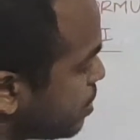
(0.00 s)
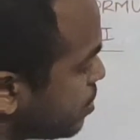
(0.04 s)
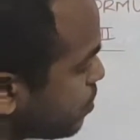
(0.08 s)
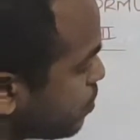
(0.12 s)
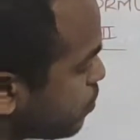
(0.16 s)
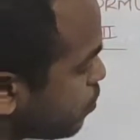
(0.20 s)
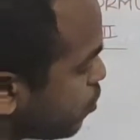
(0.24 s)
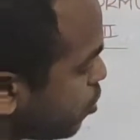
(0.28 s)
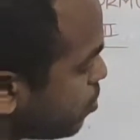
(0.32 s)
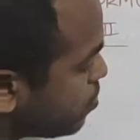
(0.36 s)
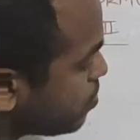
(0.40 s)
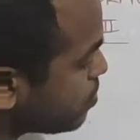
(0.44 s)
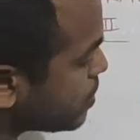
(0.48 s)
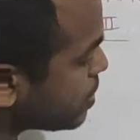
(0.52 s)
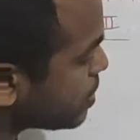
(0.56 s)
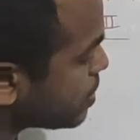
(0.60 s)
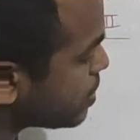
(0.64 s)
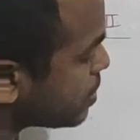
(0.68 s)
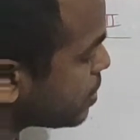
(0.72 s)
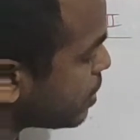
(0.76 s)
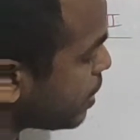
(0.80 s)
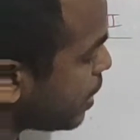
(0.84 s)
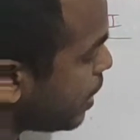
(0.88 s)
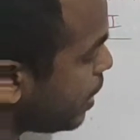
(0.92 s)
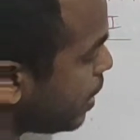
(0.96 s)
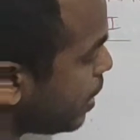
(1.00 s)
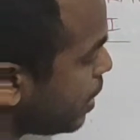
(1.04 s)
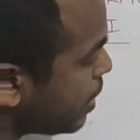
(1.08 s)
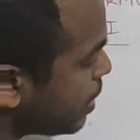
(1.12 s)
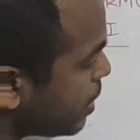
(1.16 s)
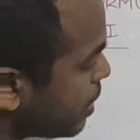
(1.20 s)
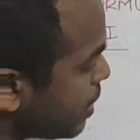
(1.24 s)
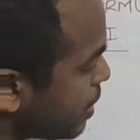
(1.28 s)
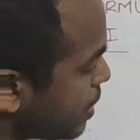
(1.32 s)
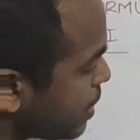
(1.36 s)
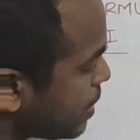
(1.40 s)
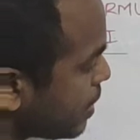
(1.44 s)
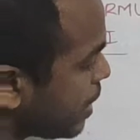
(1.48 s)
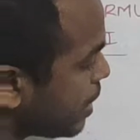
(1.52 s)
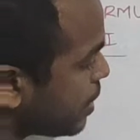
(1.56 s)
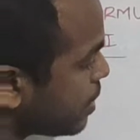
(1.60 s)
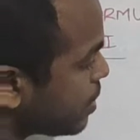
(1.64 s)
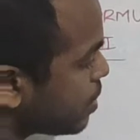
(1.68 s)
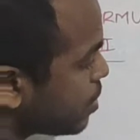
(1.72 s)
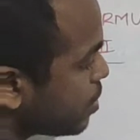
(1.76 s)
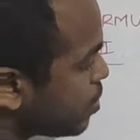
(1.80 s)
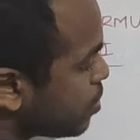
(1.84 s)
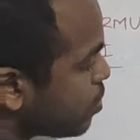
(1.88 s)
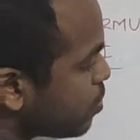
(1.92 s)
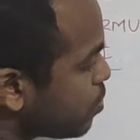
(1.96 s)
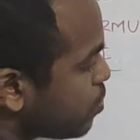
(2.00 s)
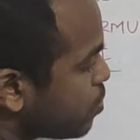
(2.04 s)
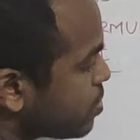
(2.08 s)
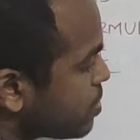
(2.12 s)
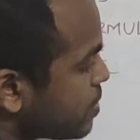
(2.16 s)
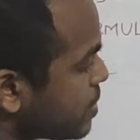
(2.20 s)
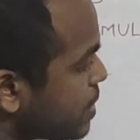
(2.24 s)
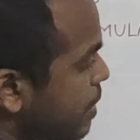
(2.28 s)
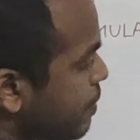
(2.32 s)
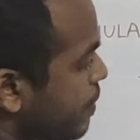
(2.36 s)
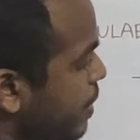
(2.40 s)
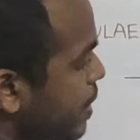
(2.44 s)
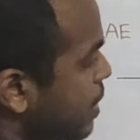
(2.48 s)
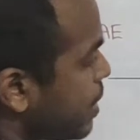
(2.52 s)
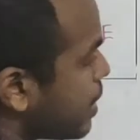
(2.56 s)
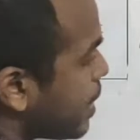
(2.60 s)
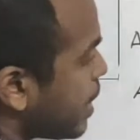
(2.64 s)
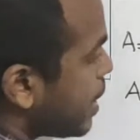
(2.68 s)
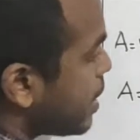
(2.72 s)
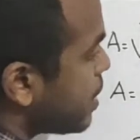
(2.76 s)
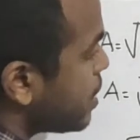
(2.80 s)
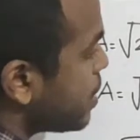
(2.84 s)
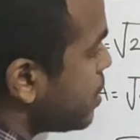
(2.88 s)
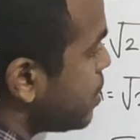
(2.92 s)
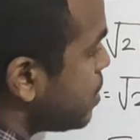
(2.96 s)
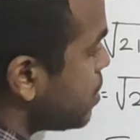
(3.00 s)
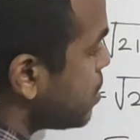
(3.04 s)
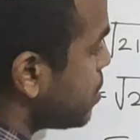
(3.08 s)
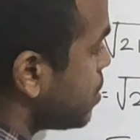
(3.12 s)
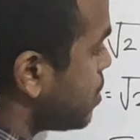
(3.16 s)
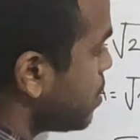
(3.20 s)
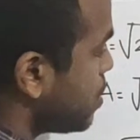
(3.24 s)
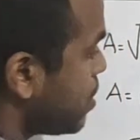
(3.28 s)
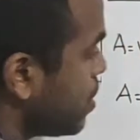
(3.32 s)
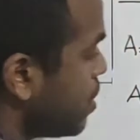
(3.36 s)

to form 3. Then root 7 and